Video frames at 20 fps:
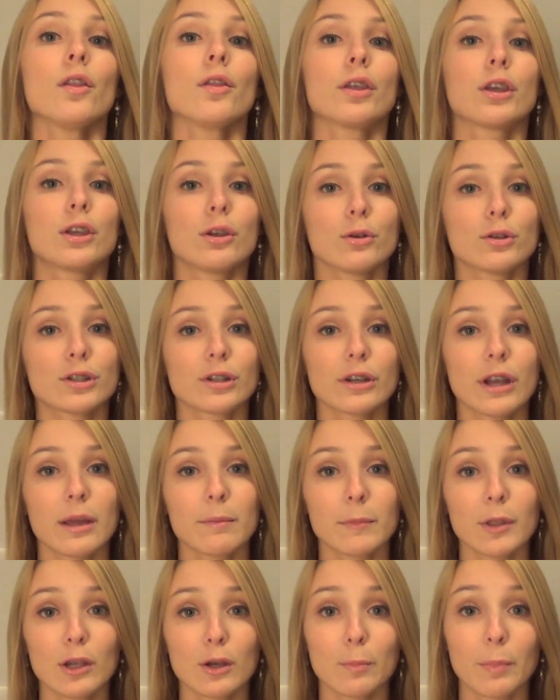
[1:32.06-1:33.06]
the
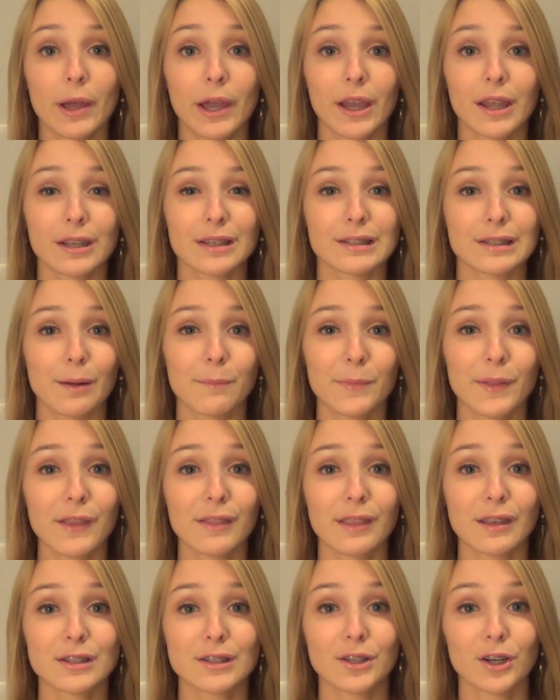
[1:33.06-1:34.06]
username that you pick is
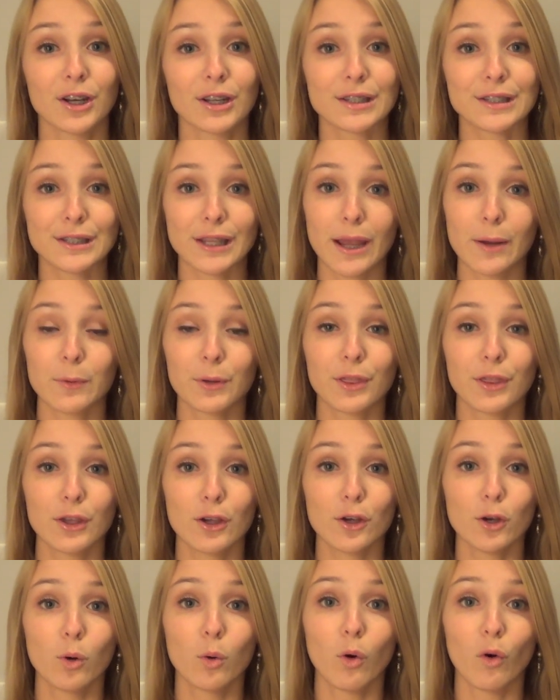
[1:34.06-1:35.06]
something that's going to stay with
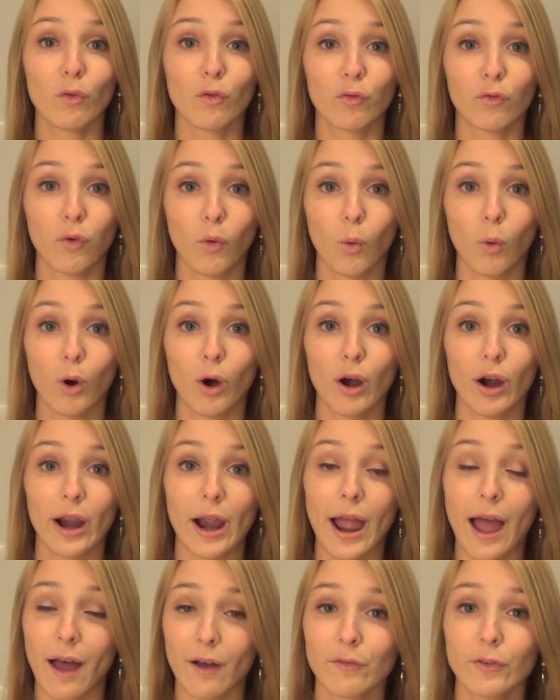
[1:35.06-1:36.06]
you
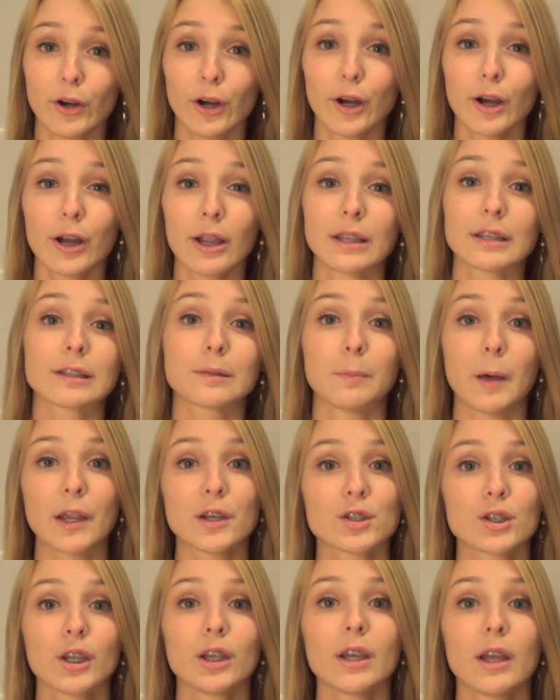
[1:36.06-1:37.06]
forever,
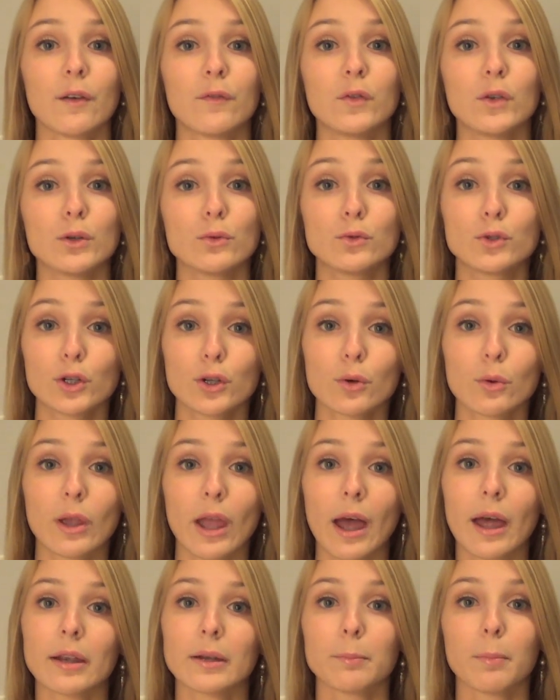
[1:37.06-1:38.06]
especially if you do
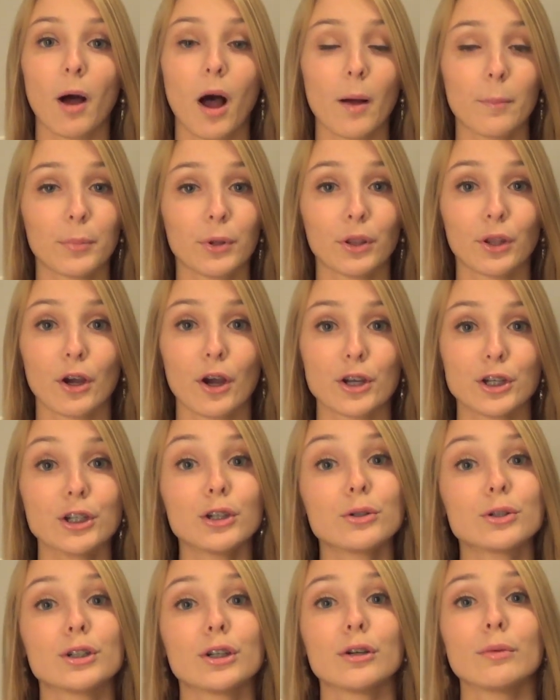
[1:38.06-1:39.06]
get popular on
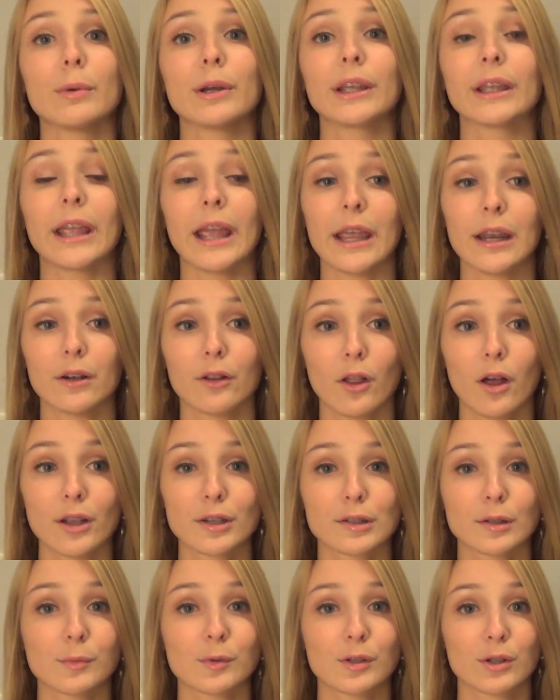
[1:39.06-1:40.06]
YouTube and gain a lot
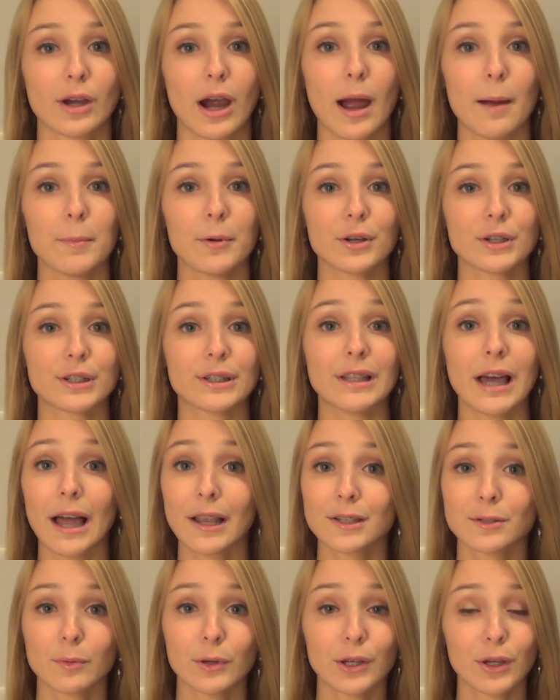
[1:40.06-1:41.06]
of subscribers.
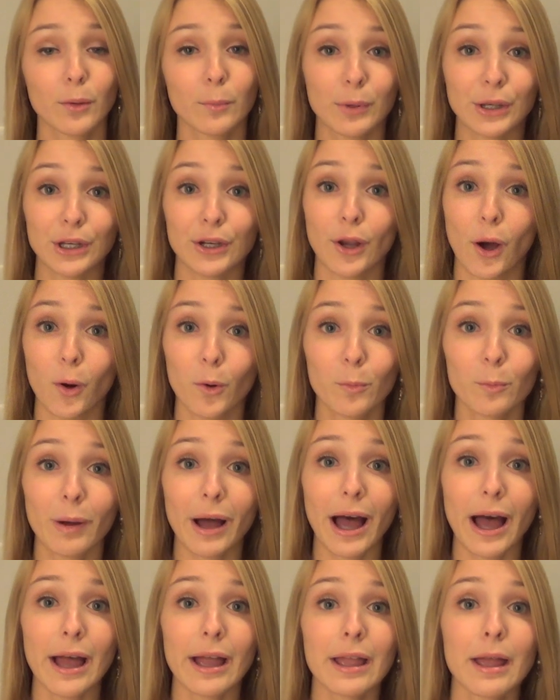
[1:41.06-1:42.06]
That's what you'll be known
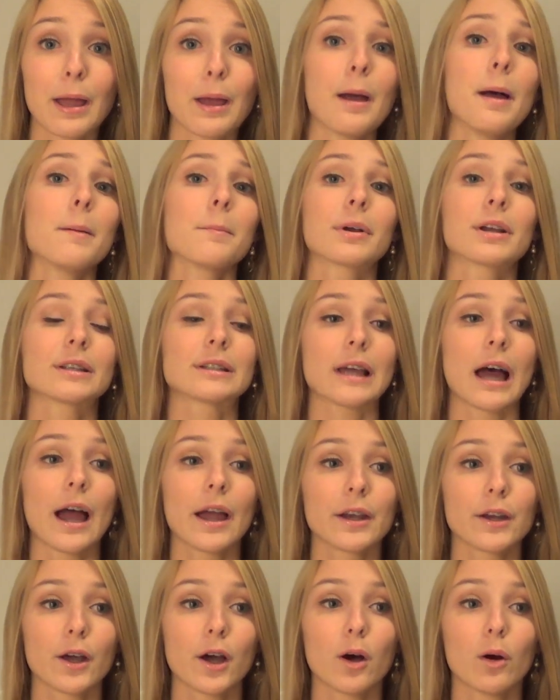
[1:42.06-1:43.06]
by, because
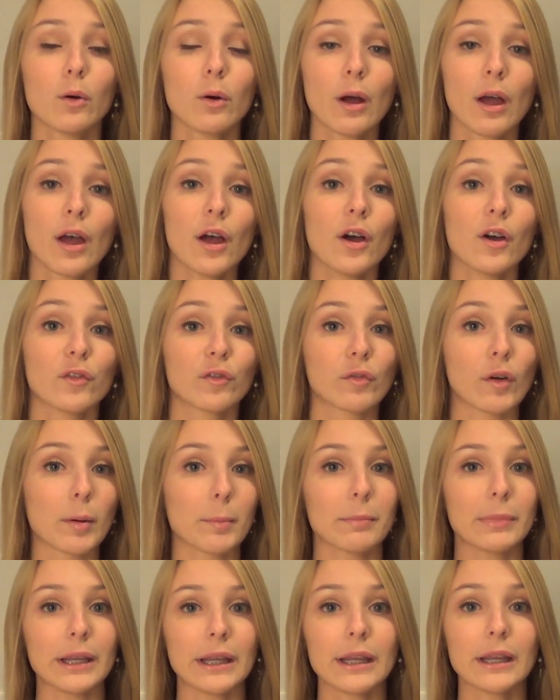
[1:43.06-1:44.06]
I know for
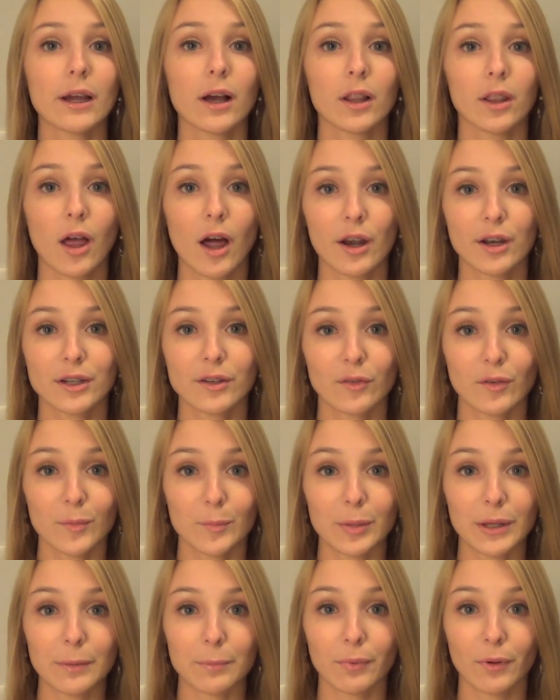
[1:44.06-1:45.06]
me, a lot of
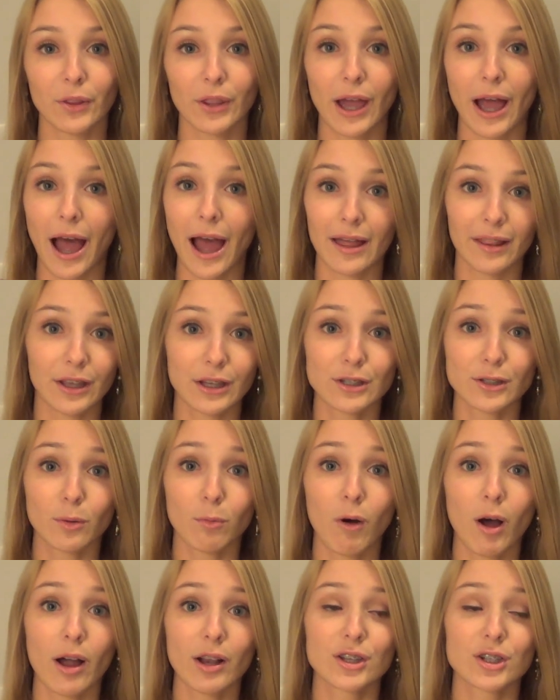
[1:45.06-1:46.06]
different people that I like
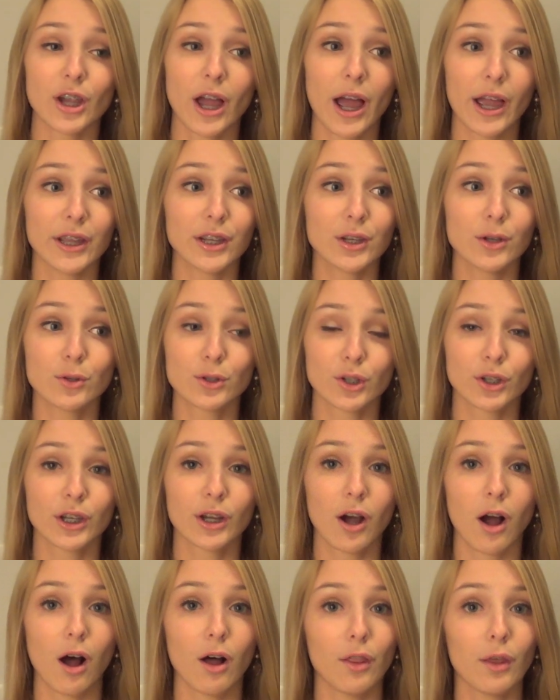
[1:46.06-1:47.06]
to watch, I usually
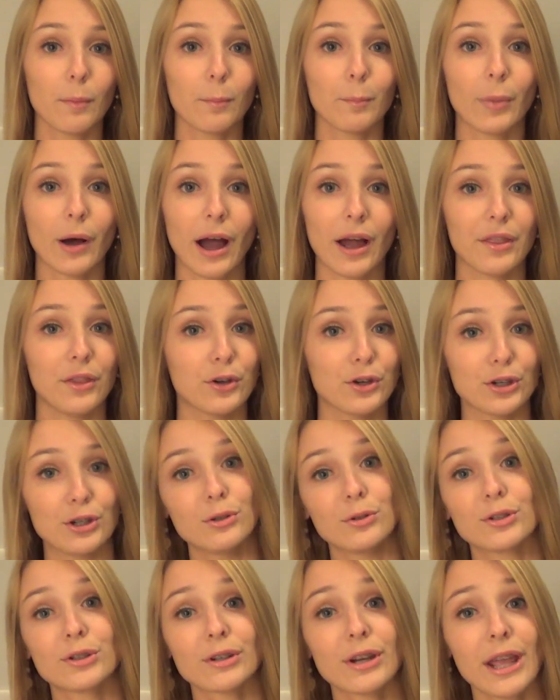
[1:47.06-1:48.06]
call them by their
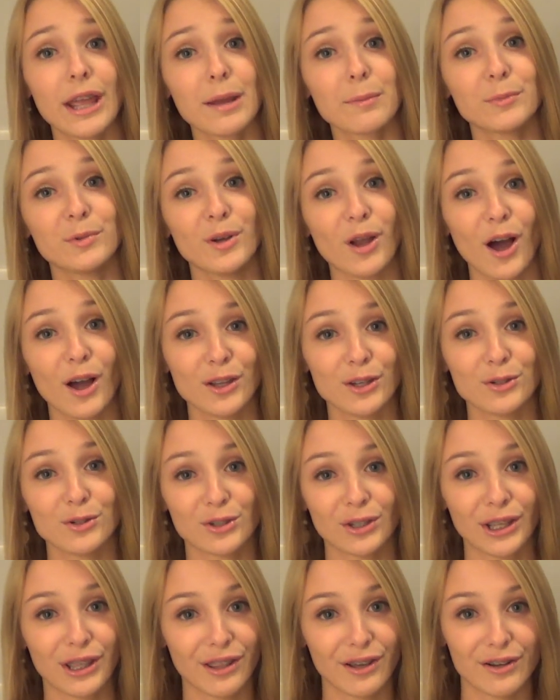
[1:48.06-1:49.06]
username, not
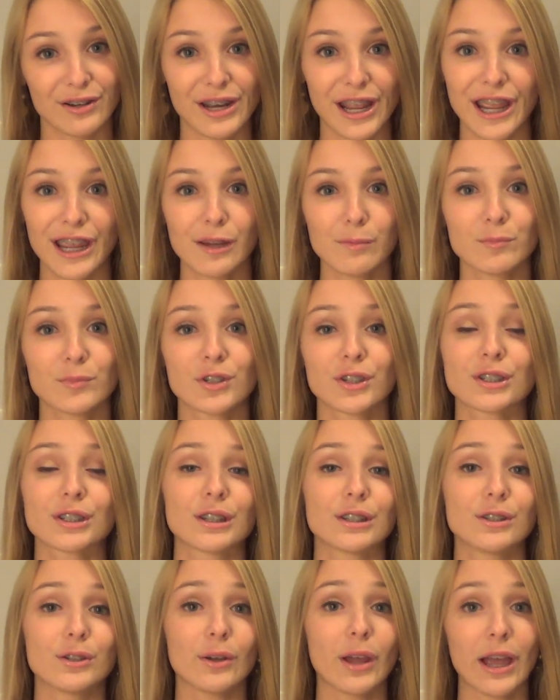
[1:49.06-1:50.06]
usually their name, just
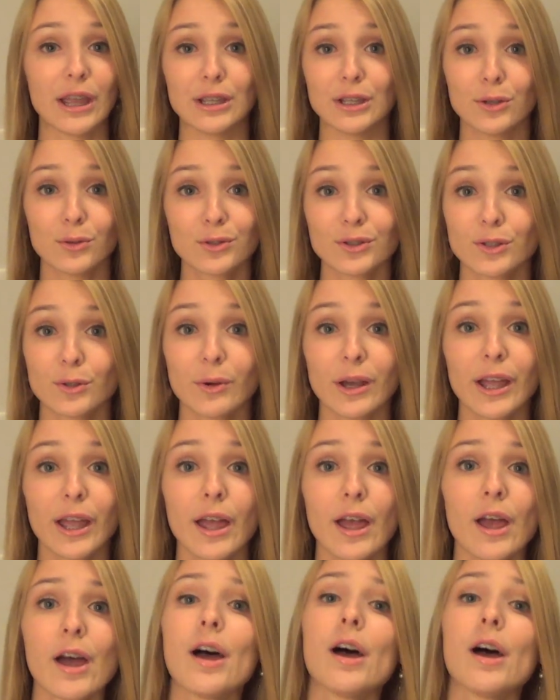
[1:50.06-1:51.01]
because you get used to it.